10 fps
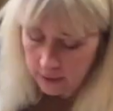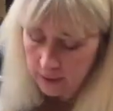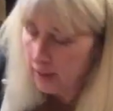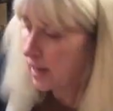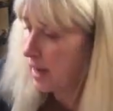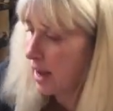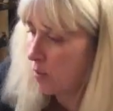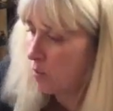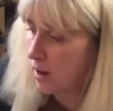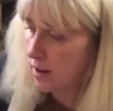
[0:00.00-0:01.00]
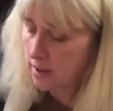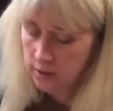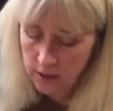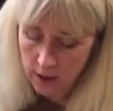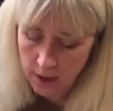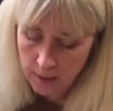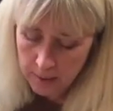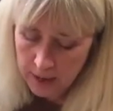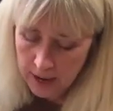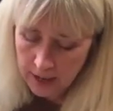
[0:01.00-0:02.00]
can add white on top. It
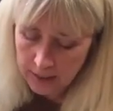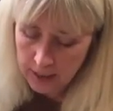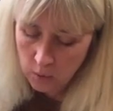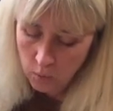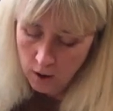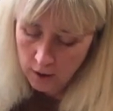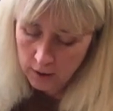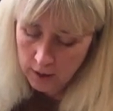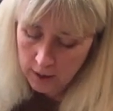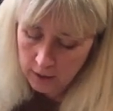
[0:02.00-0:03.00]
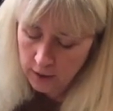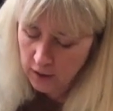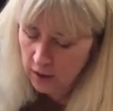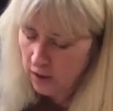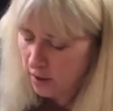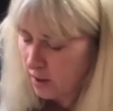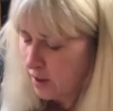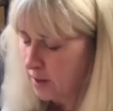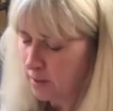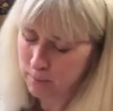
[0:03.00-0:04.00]
acts like watercolor,
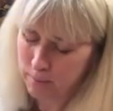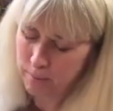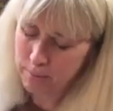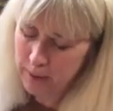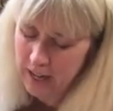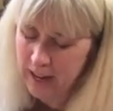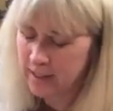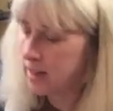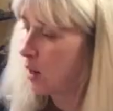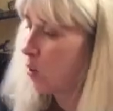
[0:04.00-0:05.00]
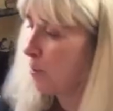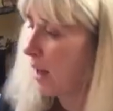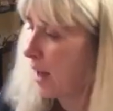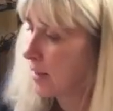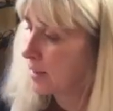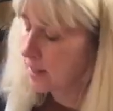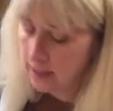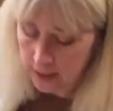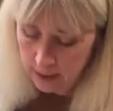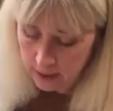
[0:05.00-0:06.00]
but it has that opacity.